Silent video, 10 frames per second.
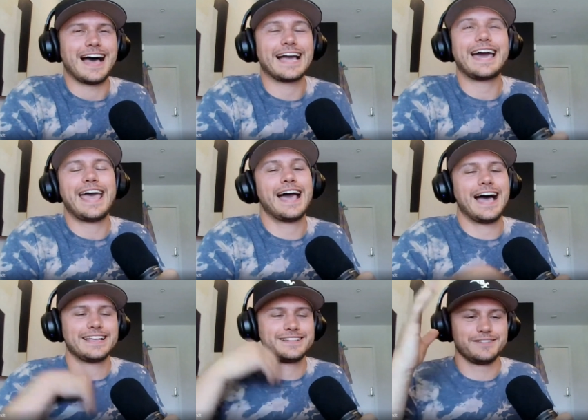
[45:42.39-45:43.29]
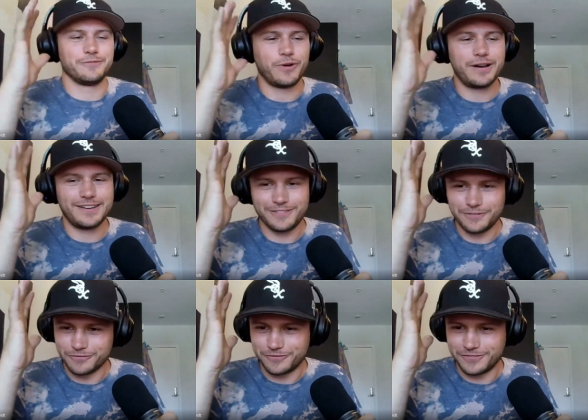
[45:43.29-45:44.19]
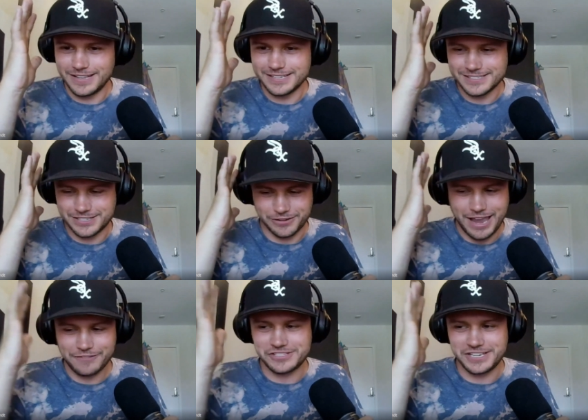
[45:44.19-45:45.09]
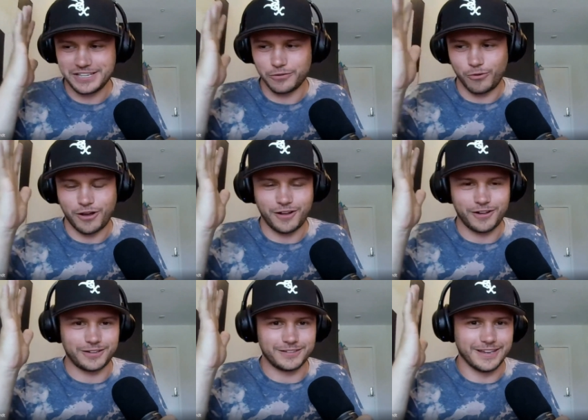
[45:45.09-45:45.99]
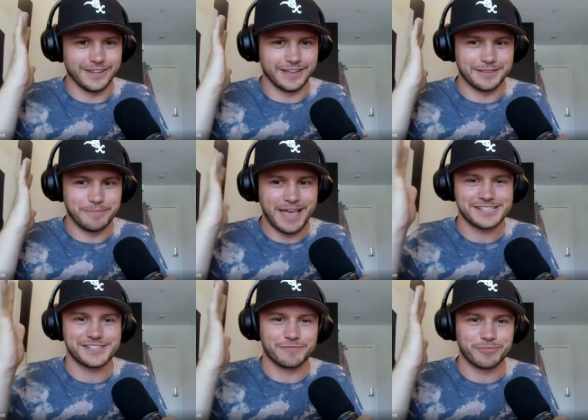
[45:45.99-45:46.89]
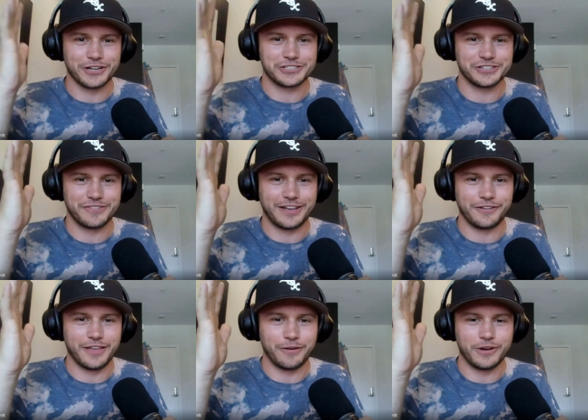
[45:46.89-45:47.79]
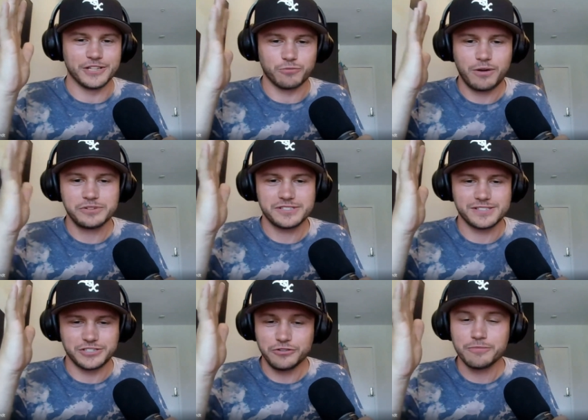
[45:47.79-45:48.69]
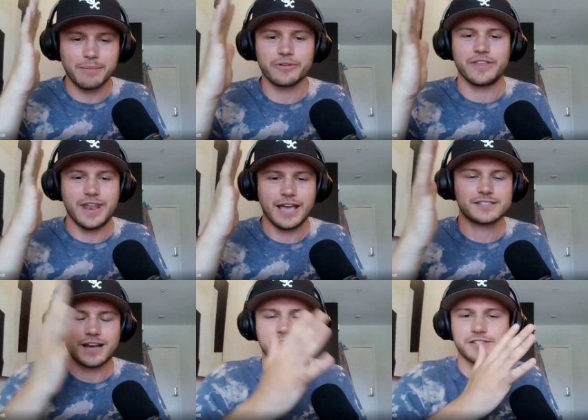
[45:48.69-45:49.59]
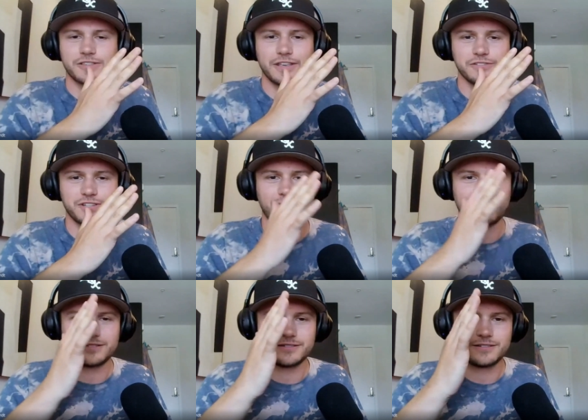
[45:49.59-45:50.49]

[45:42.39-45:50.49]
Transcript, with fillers: I gotta. I what? So after seeing the wall and like the massive production value that was, what was? Do you remember the next concert that you saw?